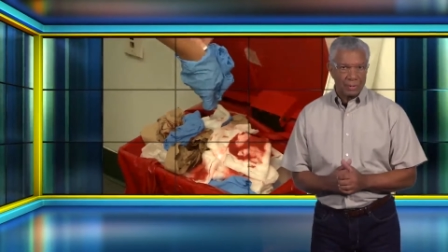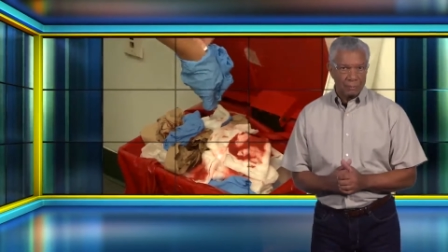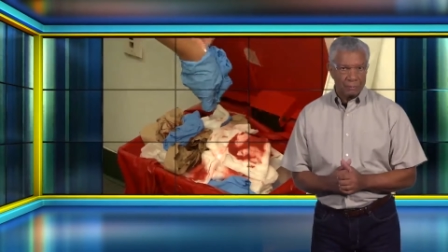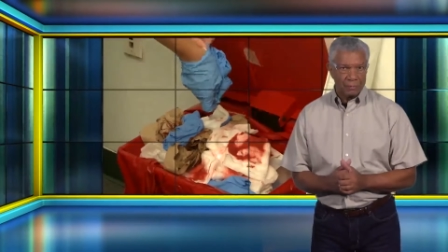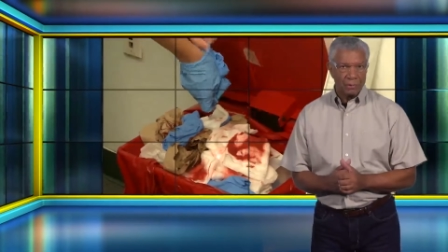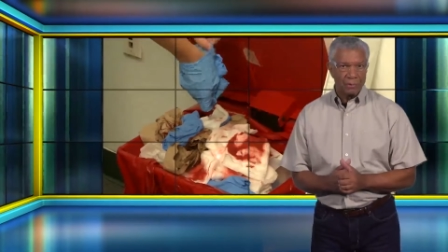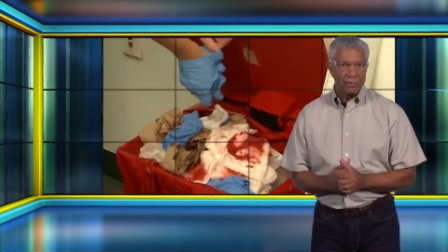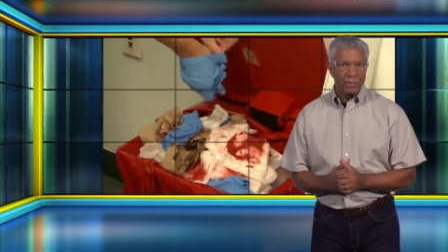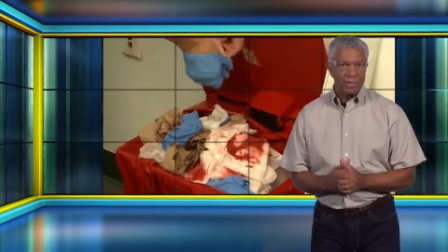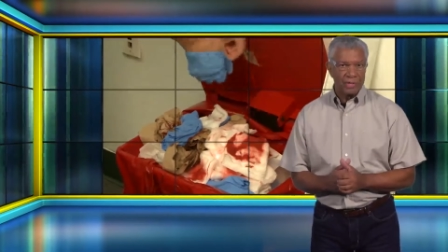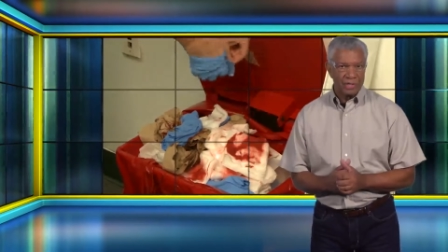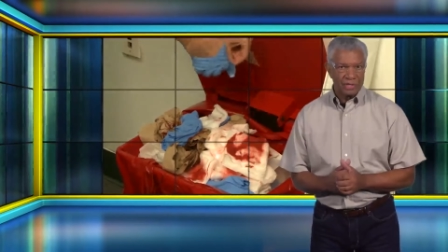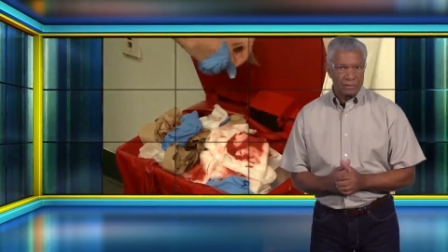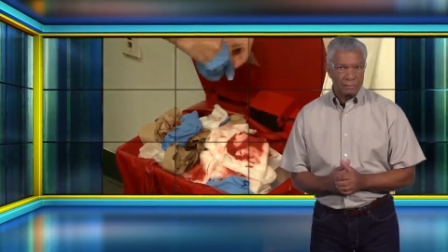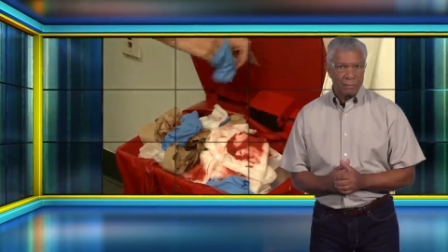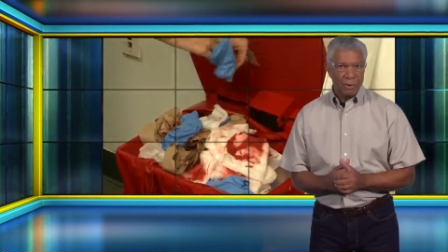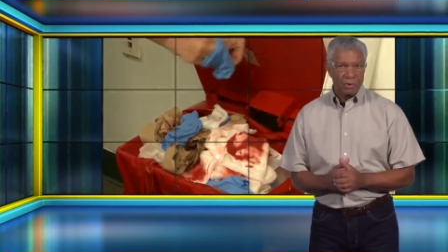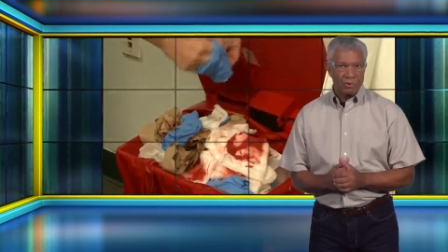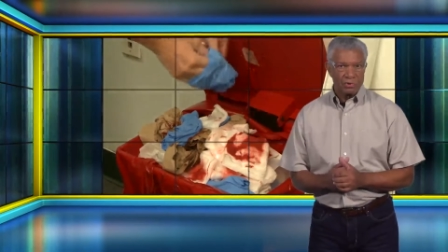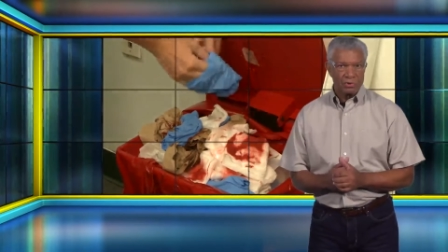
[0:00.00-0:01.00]
employee
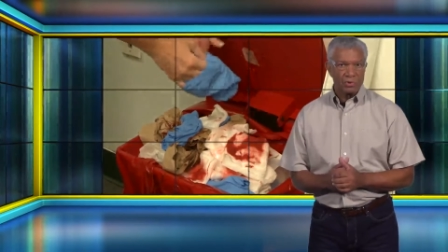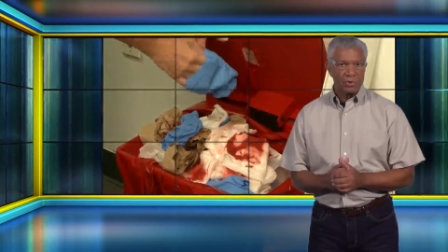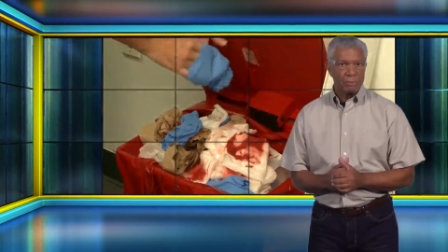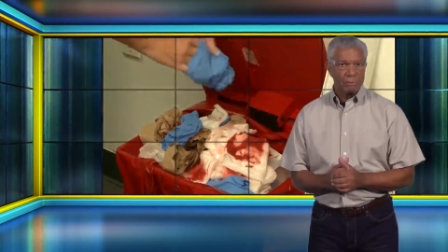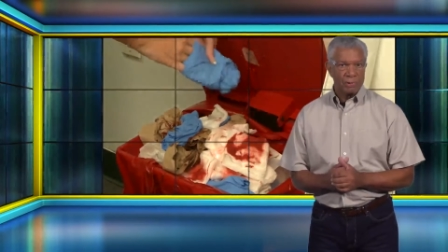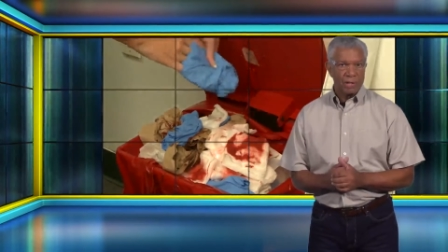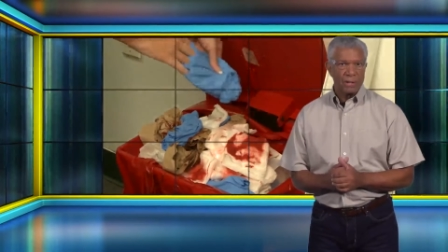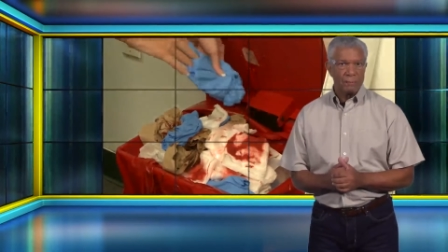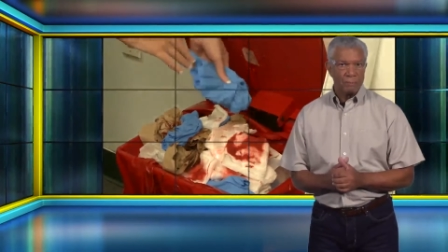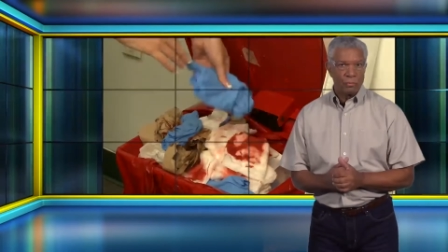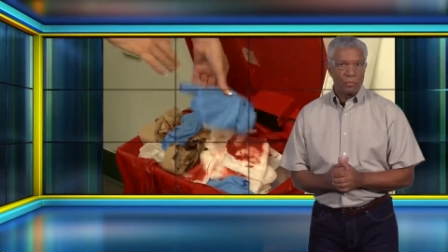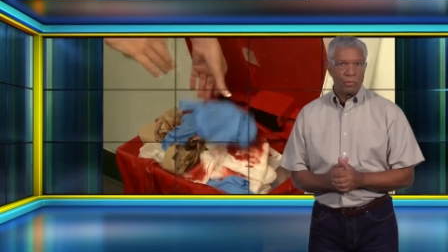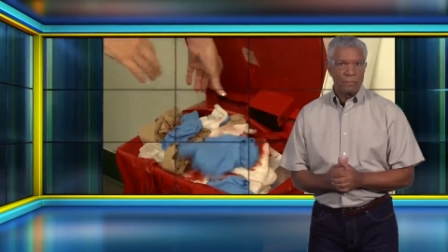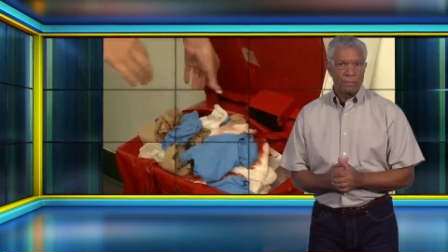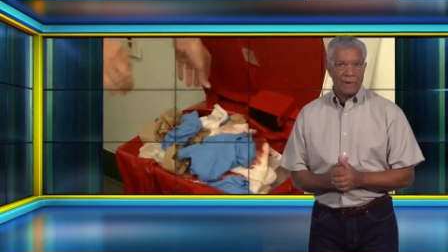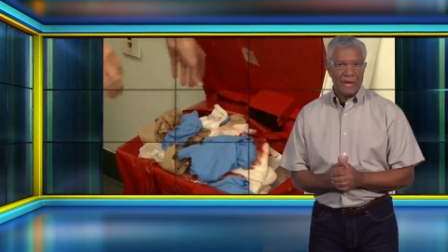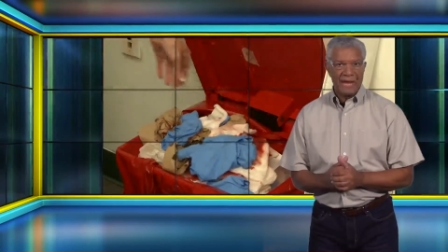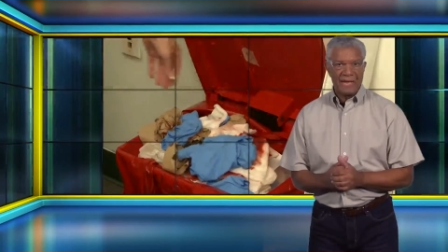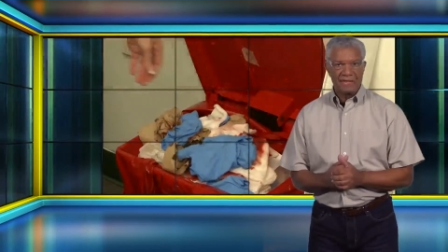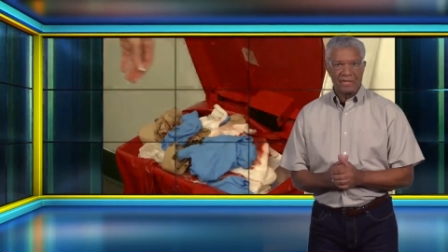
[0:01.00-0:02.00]
exposure to bloodborne
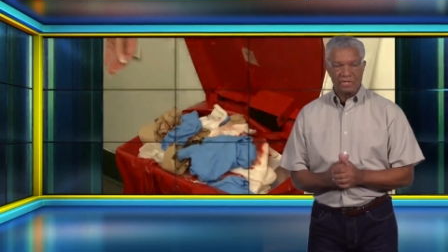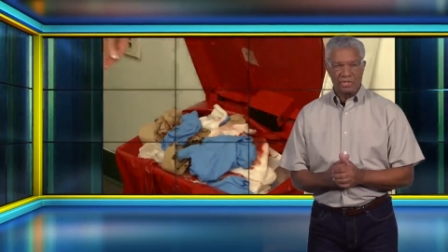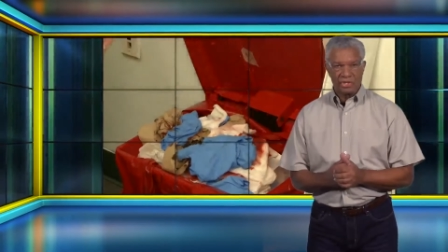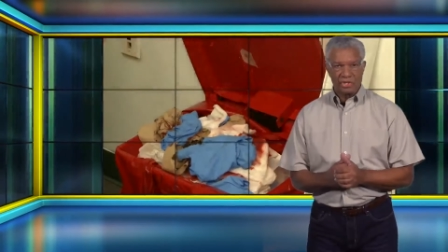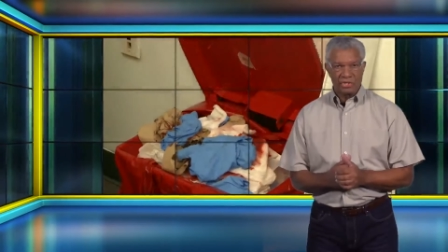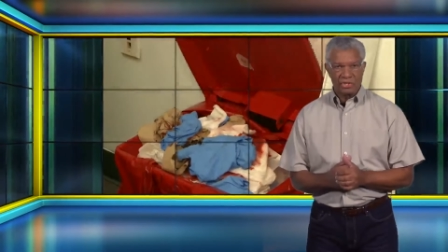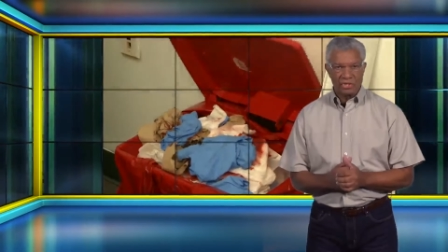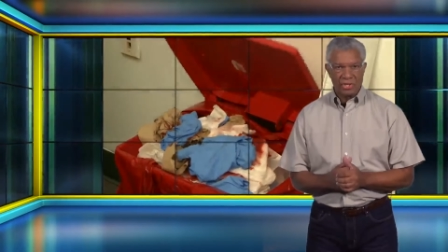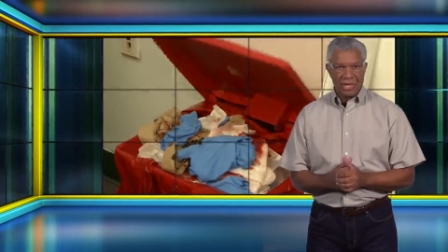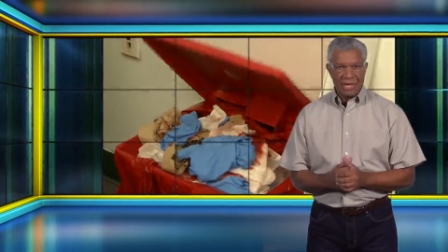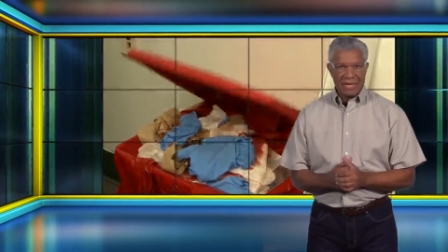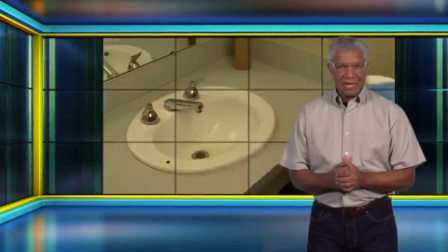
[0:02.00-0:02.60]
pathogens.